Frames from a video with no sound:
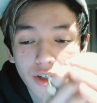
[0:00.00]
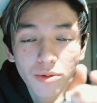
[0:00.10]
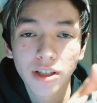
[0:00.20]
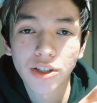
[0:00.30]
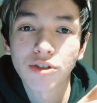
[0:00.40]
I start
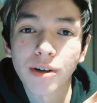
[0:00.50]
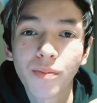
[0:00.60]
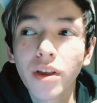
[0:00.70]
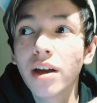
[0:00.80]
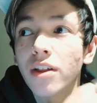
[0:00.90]
with
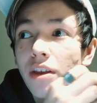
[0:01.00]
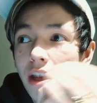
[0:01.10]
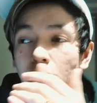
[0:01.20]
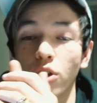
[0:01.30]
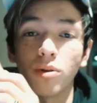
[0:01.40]
Instagram,
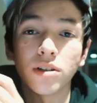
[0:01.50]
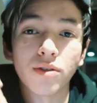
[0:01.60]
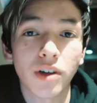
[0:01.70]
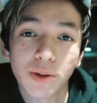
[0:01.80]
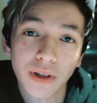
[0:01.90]
then I go
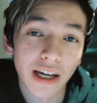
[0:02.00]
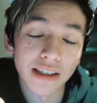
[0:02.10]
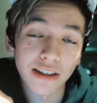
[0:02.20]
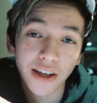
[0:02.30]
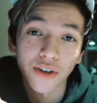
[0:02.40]
into Facebook
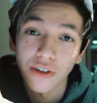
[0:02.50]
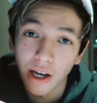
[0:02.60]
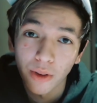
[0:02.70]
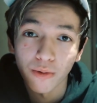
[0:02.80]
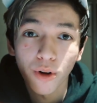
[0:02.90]
ads later
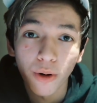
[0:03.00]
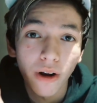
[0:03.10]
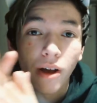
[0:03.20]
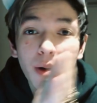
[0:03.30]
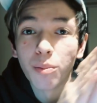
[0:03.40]
down the
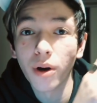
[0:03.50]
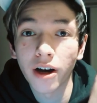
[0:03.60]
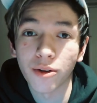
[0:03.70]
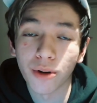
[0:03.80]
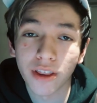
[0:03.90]
road.
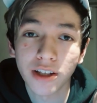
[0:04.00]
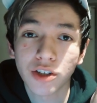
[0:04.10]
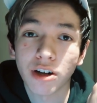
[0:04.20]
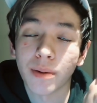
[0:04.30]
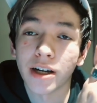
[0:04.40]
But with
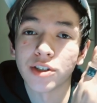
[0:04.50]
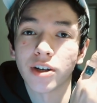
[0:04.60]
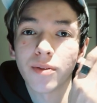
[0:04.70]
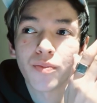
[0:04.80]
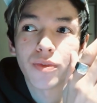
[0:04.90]
Instagram ads,
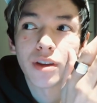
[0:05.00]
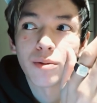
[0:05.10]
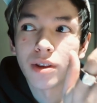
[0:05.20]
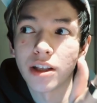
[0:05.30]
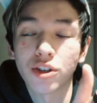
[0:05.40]
right?
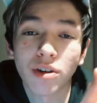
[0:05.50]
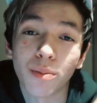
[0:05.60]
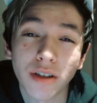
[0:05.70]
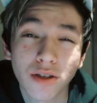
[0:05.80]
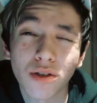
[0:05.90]
With
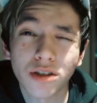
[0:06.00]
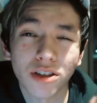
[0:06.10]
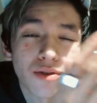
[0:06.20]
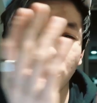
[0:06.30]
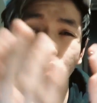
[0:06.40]
Instagram being
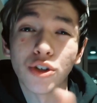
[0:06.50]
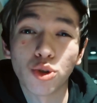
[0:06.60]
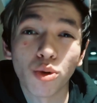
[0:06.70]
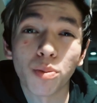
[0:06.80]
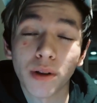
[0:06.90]
such a
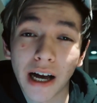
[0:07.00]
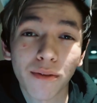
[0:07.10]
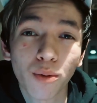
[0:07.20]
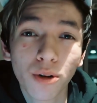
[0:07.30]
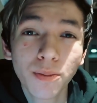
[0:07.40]
visual
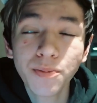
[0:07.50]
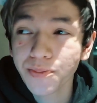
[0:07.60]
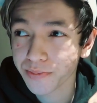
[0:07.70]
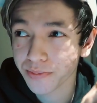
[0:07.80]
platform,